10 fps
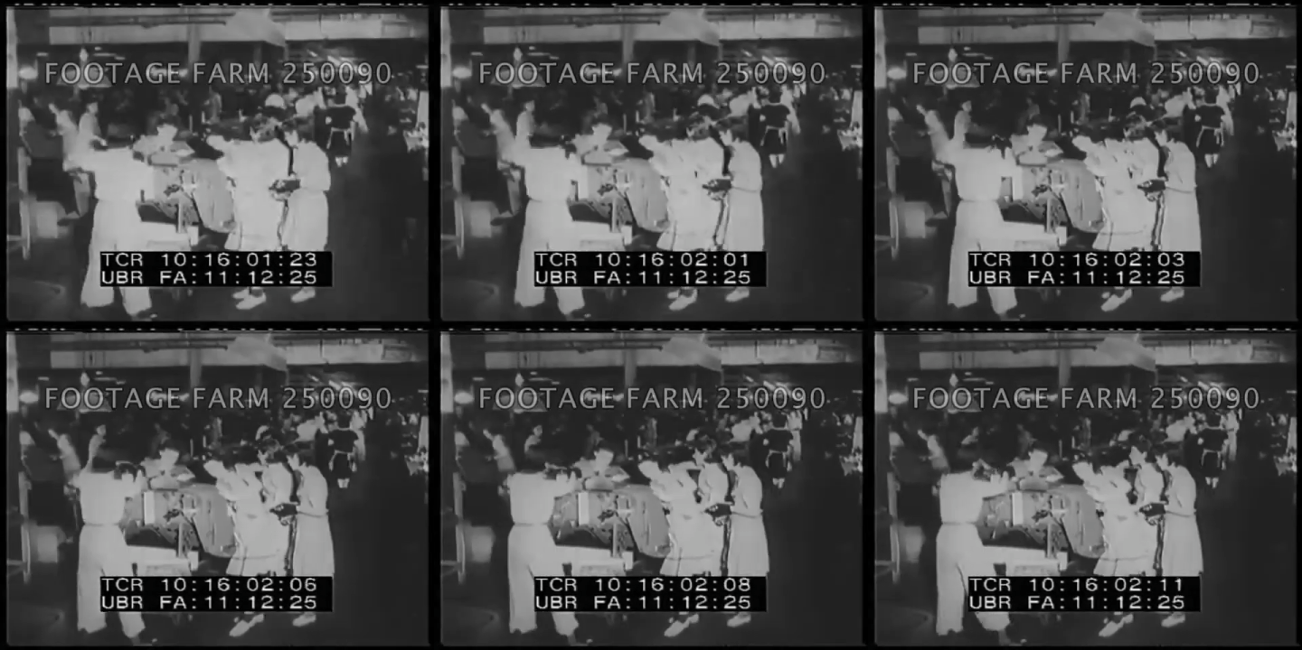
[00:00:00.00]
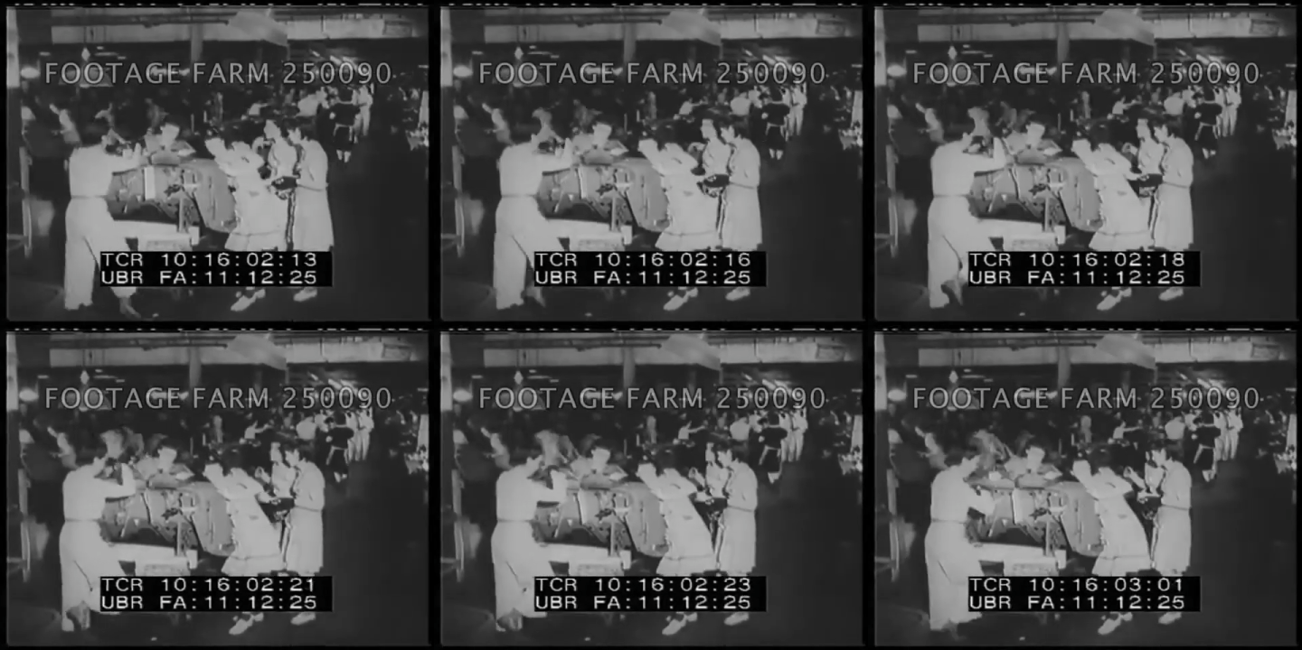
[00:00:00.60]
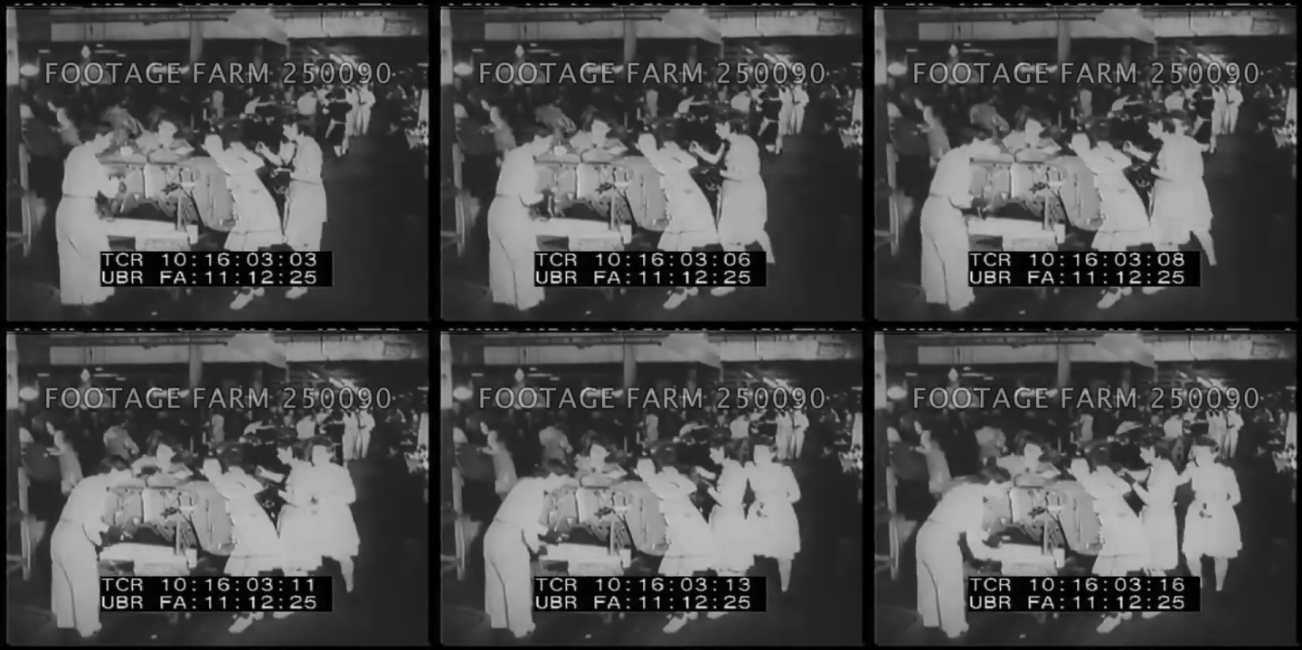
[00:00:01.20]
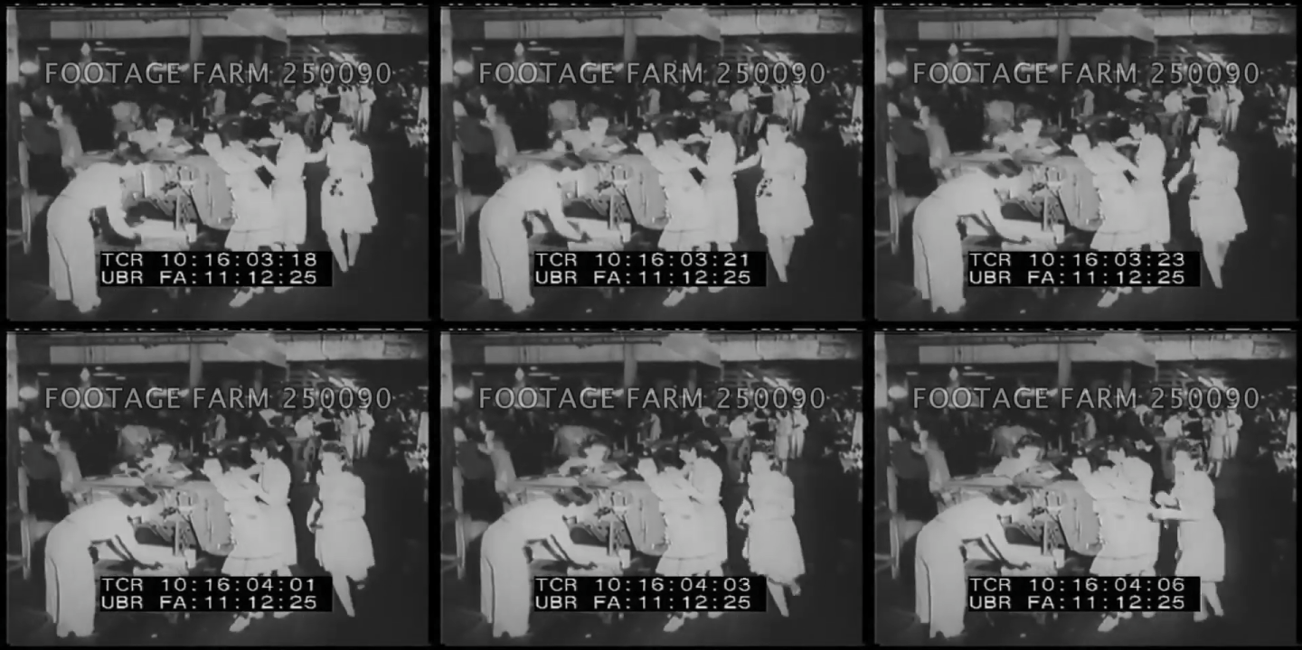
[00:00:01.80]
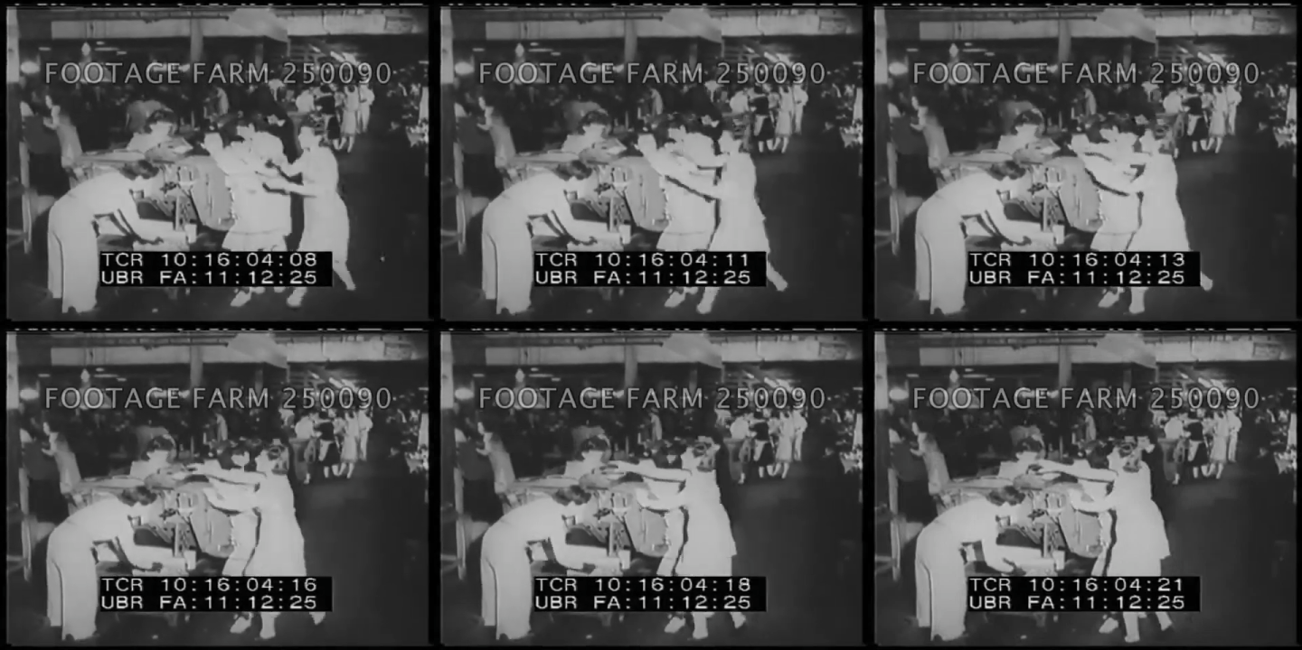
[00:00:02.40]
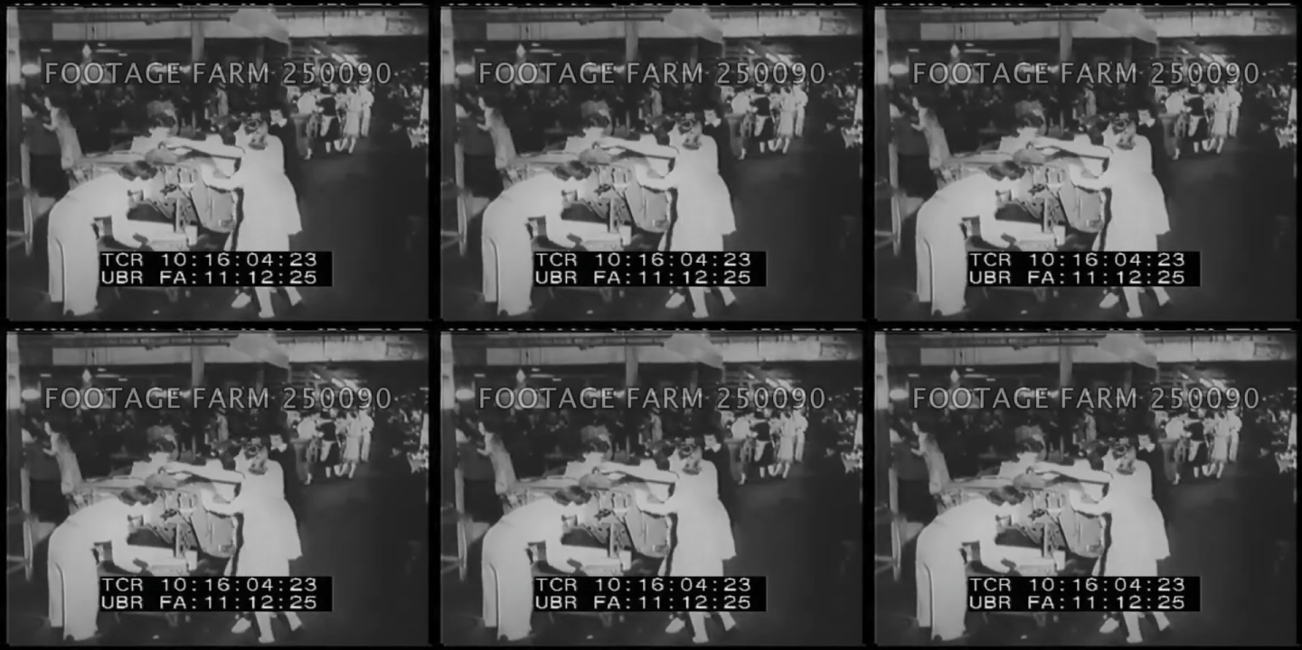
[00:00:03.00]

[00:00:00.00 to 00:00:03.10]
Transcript: (no speaker visible)